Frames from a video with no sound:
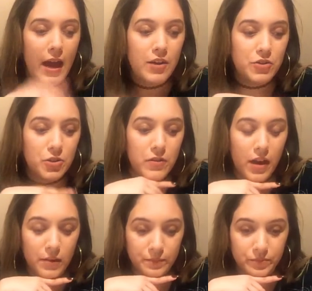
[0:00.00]
And so
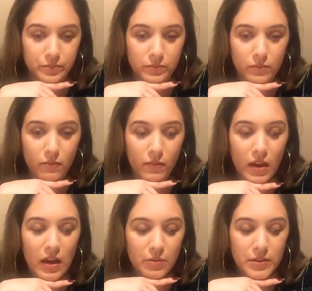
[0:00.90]
then
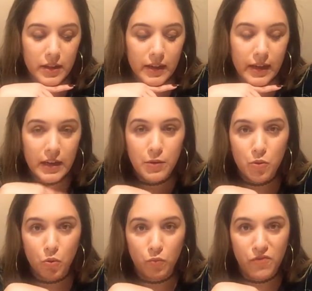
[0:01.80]
I was like
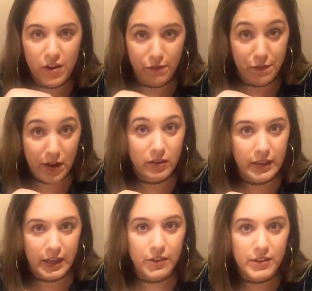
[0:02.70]
getting
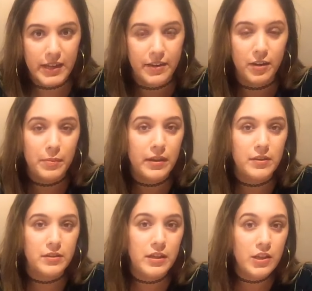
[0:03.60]
fairly irritated
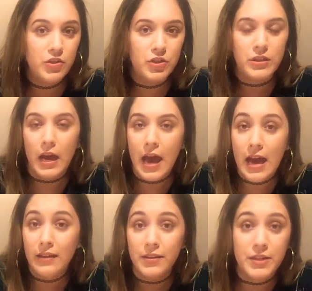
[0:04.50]
because he's just
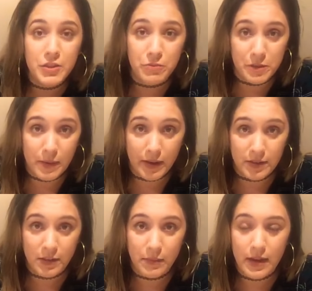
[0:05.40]
hella
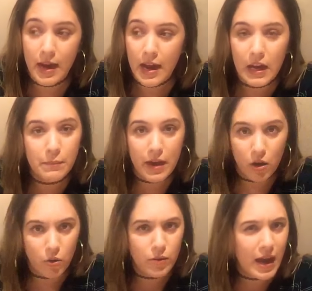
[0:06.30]
disrespecting me in my
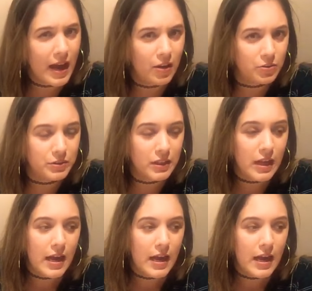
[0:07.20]
own house.